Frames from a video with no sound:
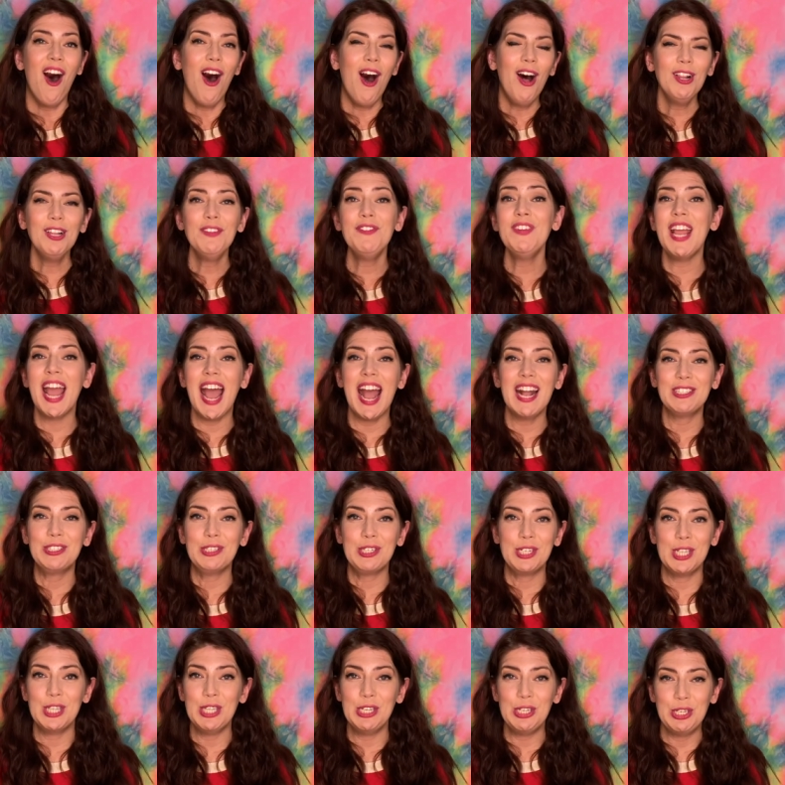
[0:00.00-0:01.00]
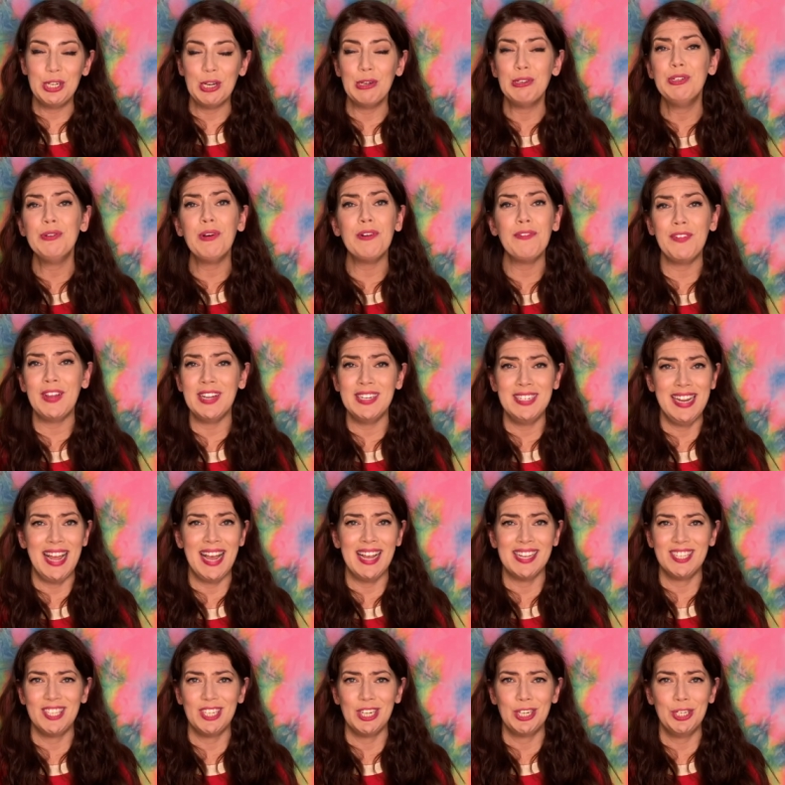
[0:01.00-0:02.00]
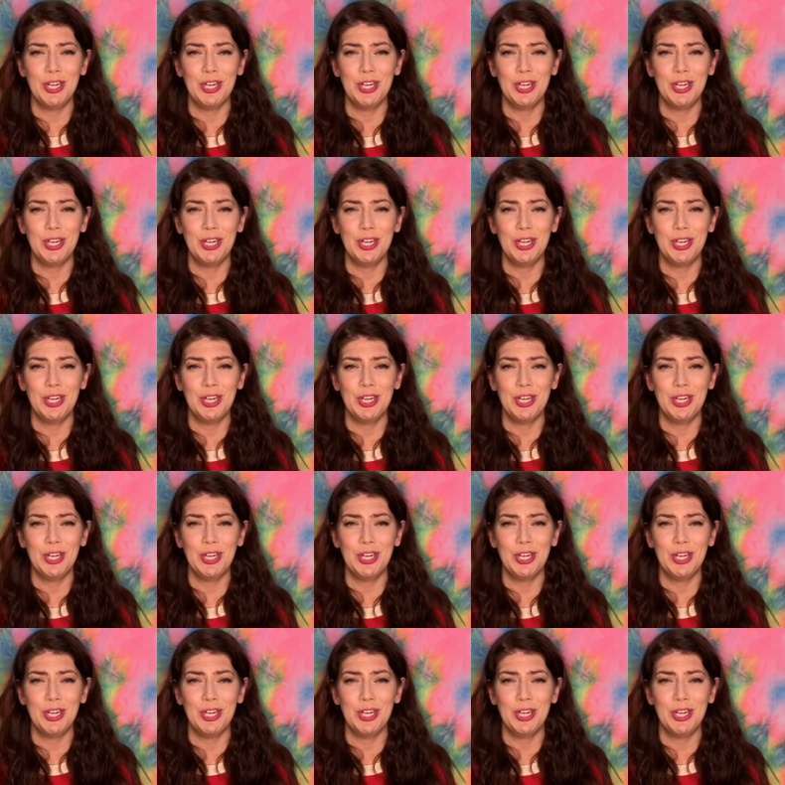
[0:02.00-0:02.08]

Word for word: All the actors in the show do a fantastic